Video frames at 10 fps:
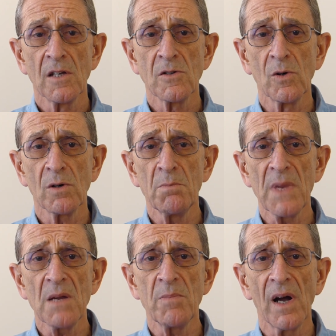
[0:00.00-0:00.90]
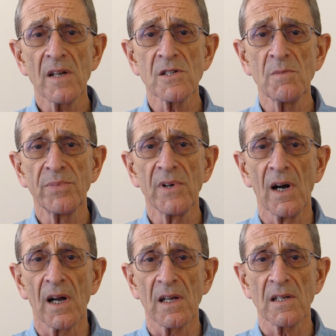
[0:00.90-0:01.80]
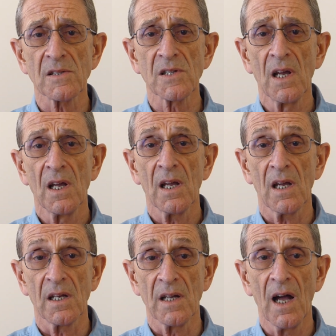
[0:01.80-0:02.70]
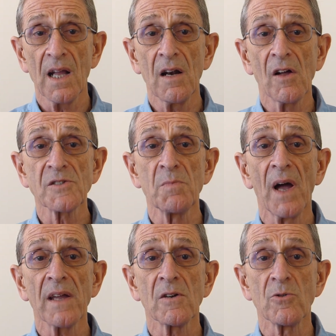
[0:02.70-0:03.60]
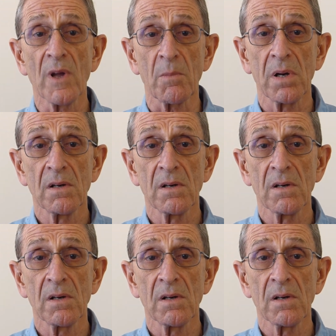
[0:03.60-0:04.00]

took me by surprise, and I lost my grip.